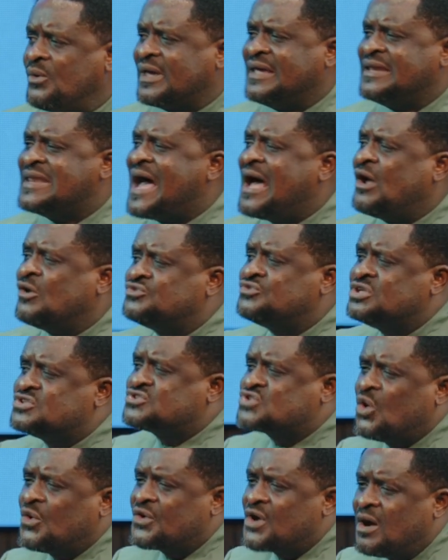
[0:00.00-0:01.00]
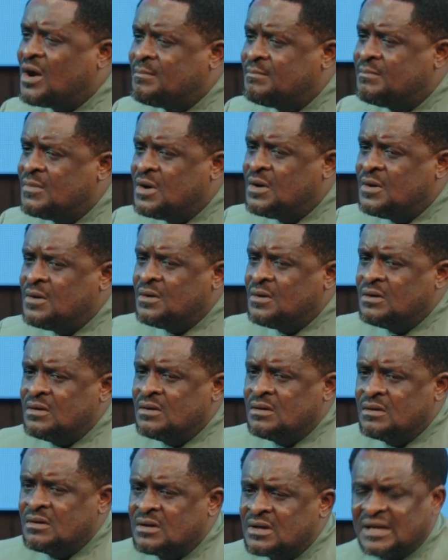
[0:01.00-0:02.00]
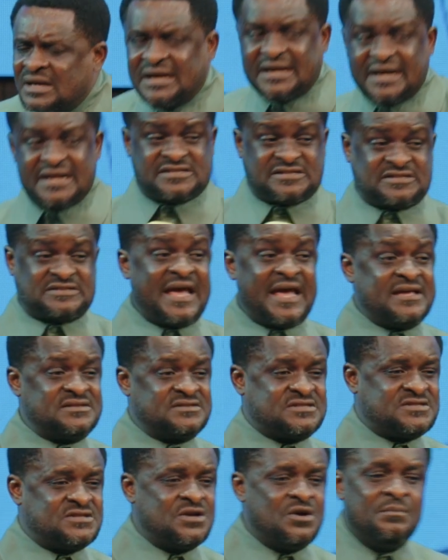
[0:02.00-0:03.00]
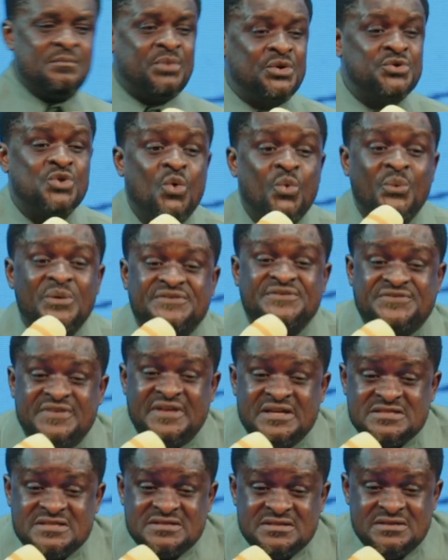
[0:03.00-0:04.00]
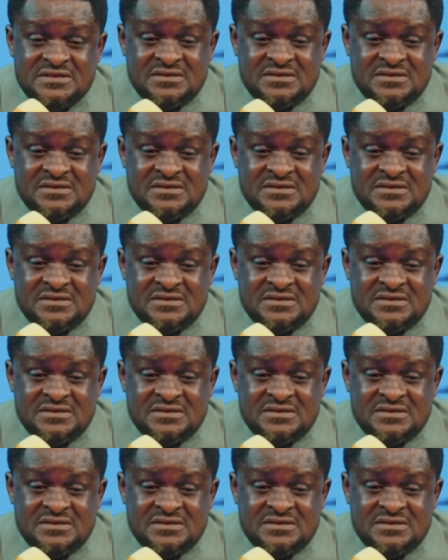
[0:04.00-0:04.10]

in our auditorium, Christians, but no witness